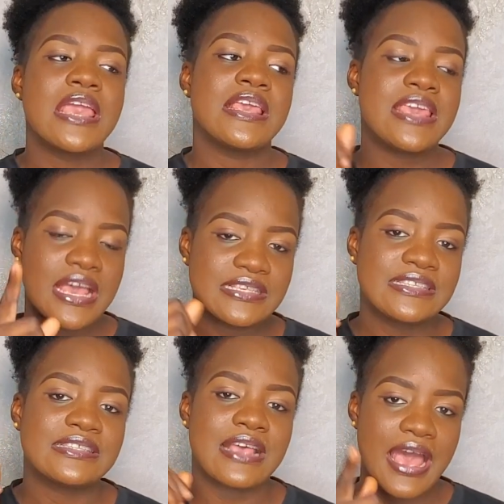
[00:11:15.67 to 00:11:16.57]

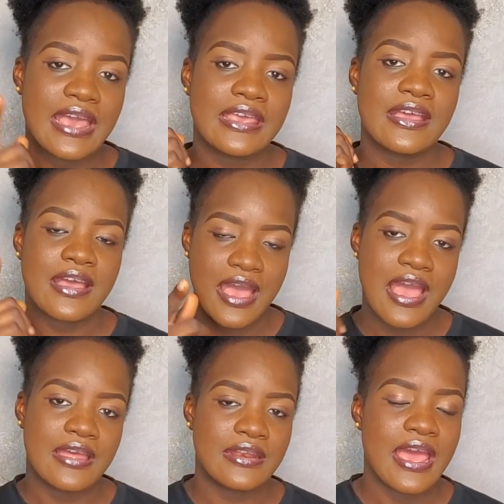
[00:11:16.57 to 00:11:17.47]
Yes, I
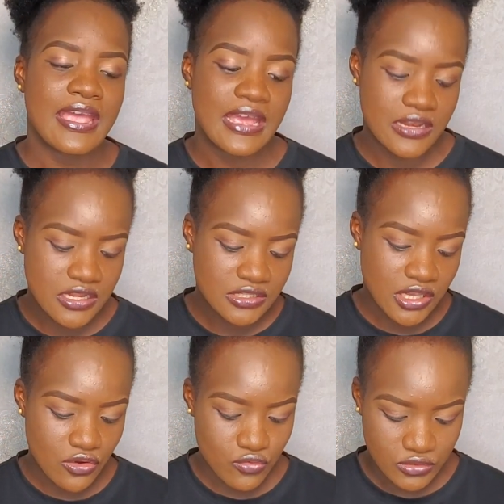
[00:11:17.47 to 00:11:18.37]
can. I can knit
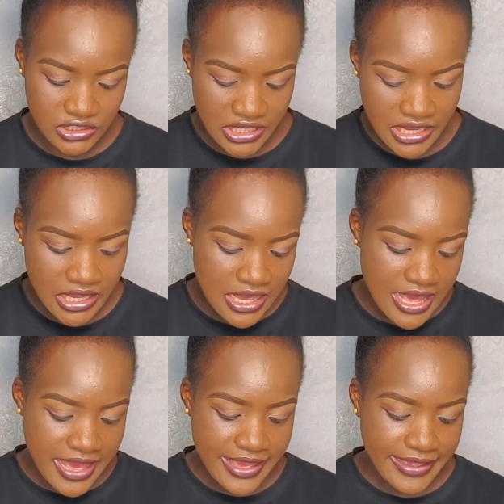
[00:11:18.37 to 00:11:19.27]
a crochet.
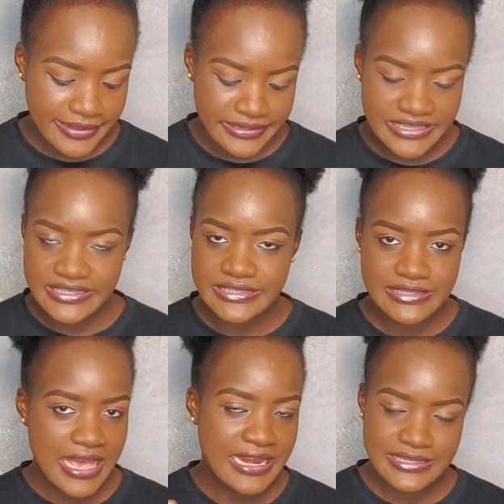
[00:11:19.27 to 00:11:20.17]
I can knit
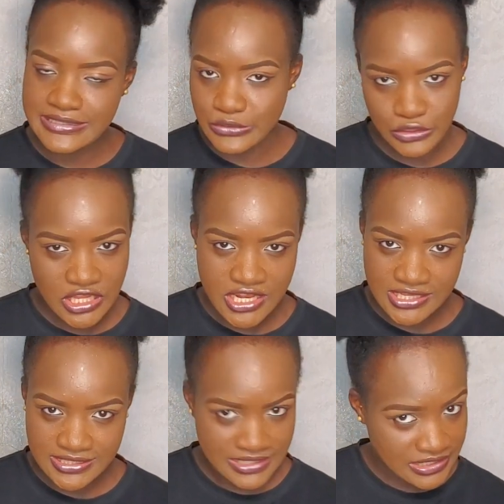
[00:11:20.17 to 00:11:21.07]
anything you say
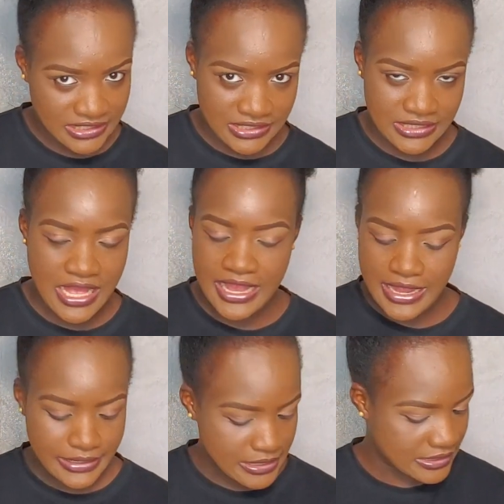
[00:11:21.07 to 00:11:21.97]
is knitting. I
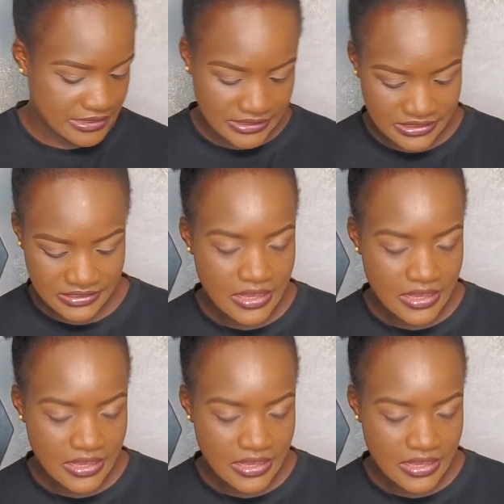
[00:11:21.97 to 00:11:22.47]
can knit it.